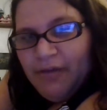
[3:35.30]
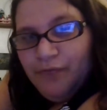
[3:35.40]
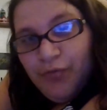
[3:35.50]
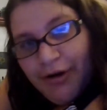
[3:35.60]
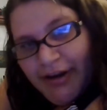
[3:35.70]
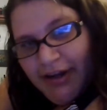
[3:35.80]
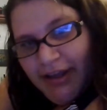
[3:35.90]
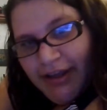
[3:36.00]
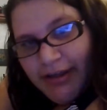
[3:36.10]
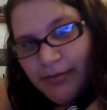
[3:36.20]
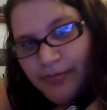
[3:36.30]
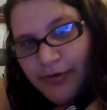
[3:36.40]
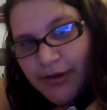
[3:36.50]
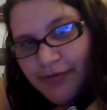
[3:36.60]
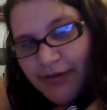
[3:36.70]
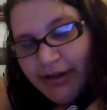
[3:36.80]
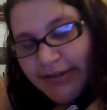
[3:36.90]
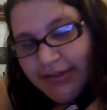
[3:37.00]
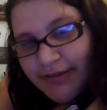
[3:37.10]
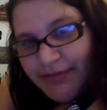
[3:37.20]
For any helpful
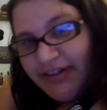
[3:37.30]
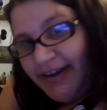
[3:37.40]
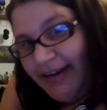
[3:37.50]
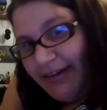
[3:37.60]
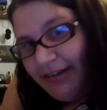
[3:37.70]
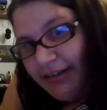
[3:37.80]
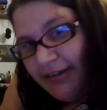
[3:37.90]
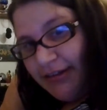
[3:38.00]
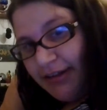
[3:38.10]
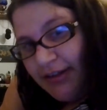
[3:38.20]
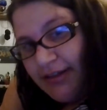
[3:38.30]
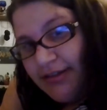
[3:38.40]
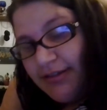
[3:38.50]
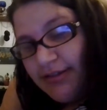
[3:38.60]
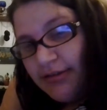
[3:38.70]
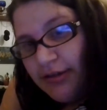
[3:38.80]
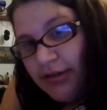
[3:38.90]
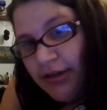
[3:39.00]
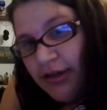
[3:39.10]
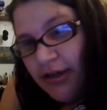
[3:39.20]
advice of Italian things,
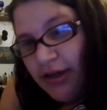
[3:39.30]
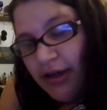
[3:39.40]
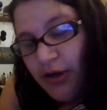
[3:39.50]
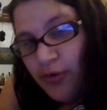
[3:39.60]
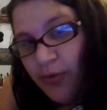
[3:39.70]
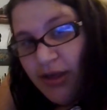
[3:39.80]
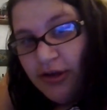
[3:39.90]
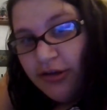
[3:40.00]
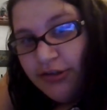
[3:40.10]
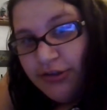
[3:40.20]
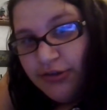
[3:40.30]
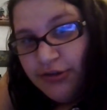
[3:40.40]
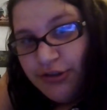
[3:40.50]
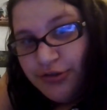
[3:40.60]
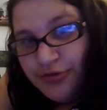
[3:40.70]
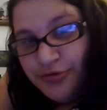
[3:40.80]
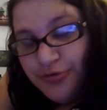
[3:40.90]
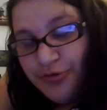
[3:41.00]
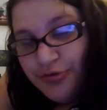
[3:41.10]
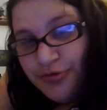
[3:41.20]
we also do